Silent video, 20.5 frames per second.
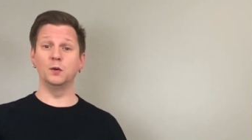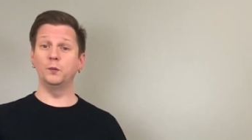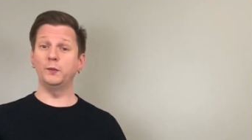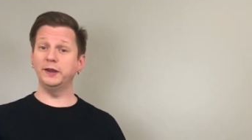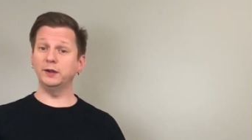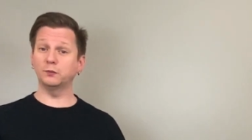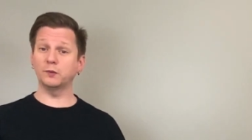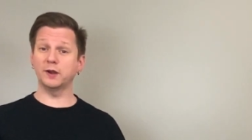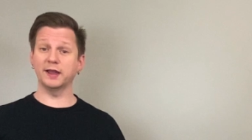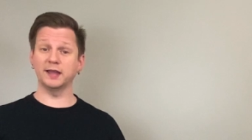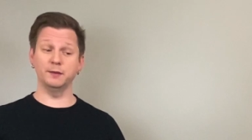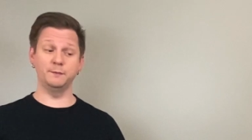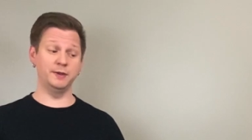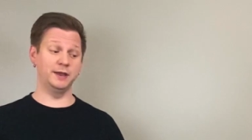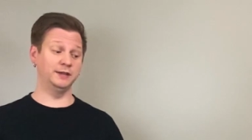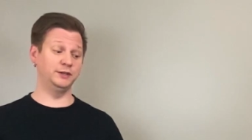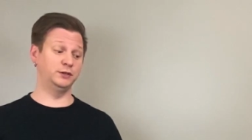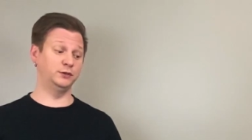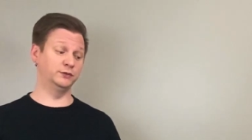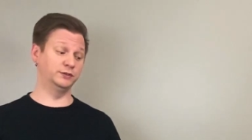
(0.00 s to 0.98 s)
We
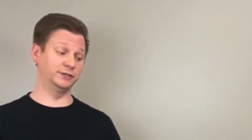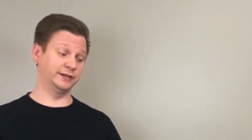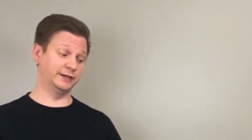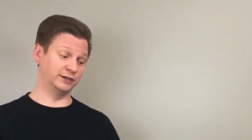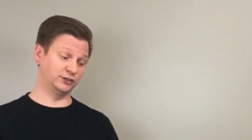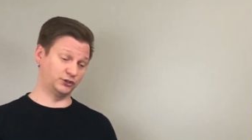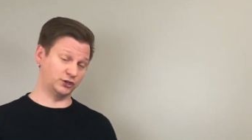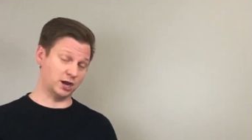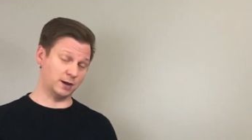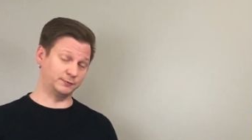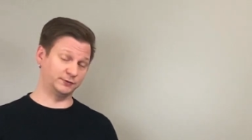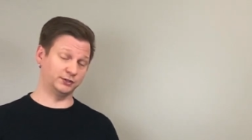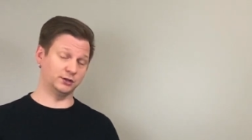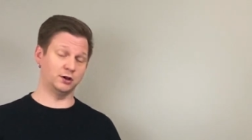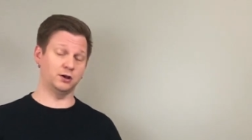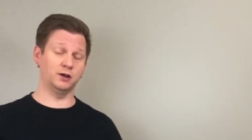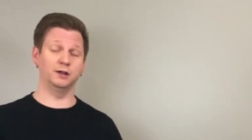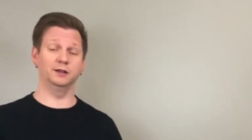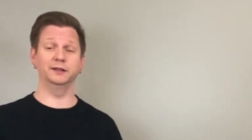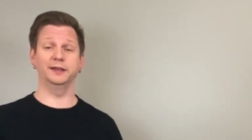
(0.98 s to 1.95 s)
recommend using a chop
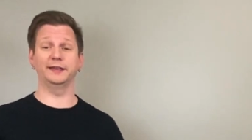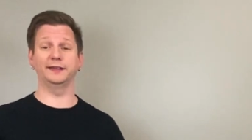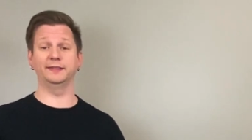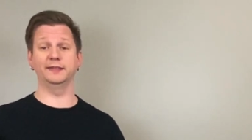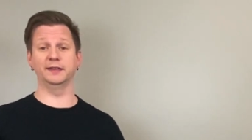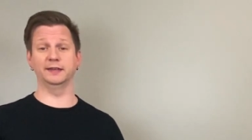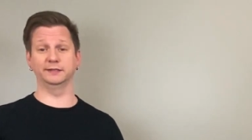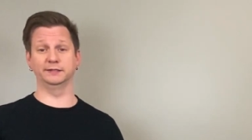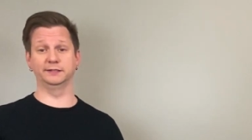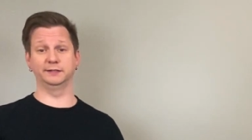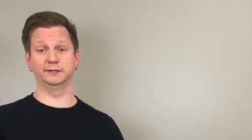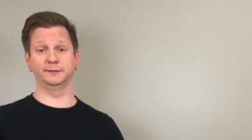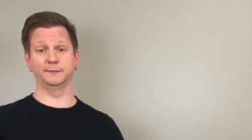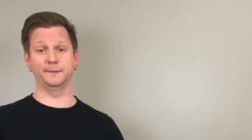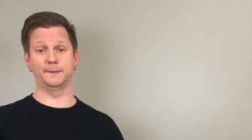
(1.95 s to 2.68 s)
saw like this.